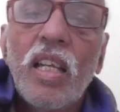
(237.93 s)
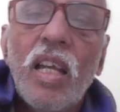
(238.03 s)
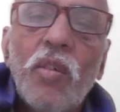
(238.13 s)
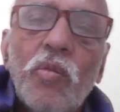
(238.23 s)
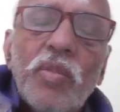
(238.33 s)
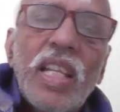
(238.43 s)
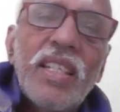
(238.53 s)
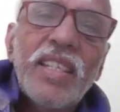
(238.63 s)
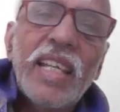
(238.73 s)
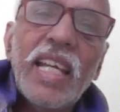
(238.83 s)
Now the
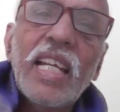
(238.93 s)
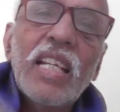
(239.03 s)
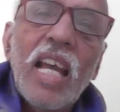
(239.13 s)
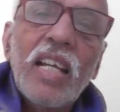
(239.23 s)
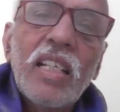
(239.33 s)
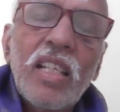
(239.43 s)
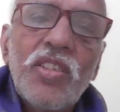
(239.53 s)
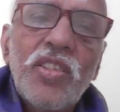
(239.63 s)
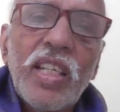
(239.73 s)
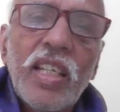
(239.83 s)
second characteristic